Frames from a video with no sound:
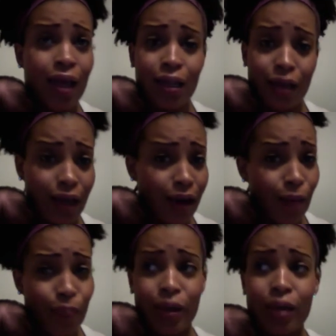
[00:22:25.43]
Look it
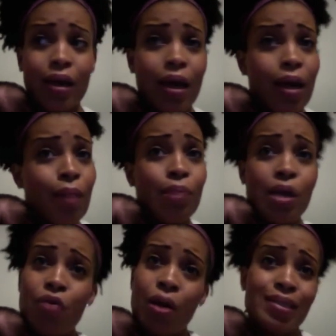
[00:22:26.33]
up, but Peter
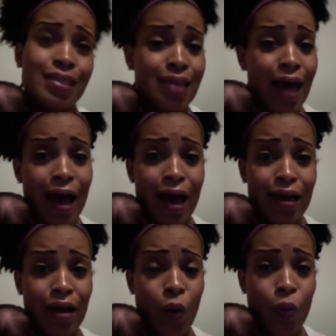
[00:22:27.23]
Rabbit's
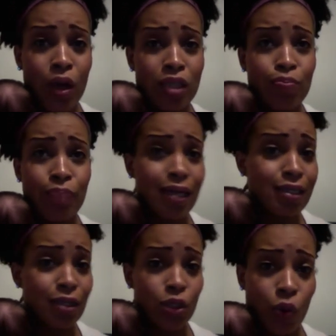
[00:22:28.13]
dad was baked
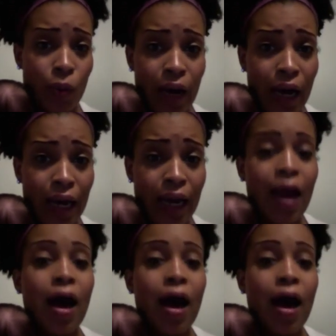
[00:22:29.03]
into a pie.